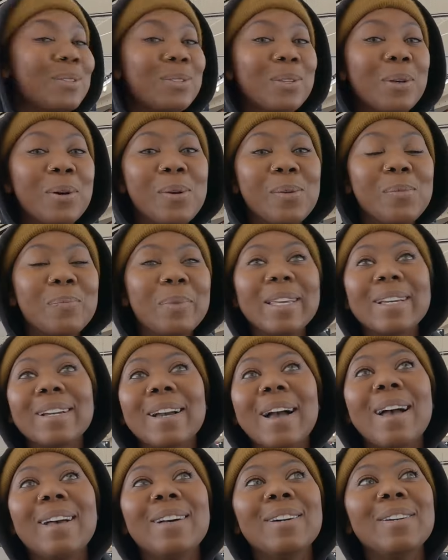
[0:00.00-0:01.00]
So me
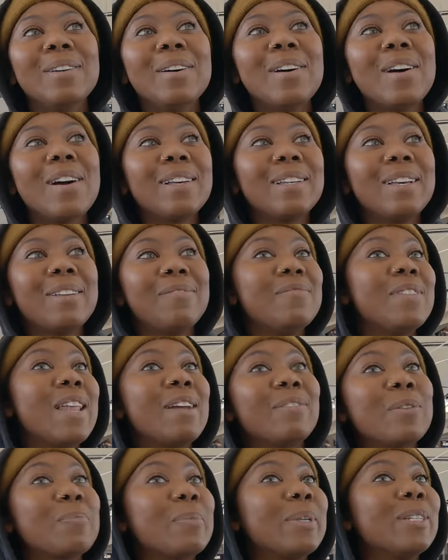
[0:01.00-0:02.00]
and Kyle have
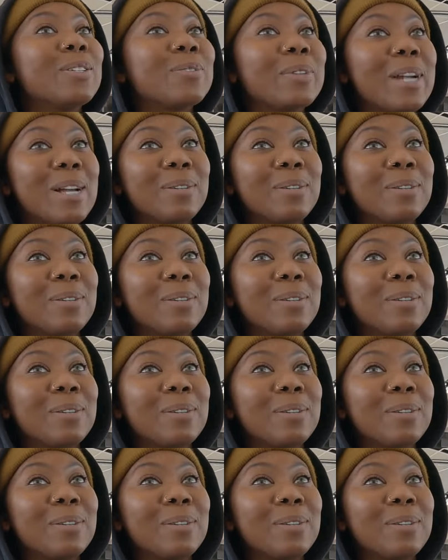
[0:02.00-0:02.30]
never been to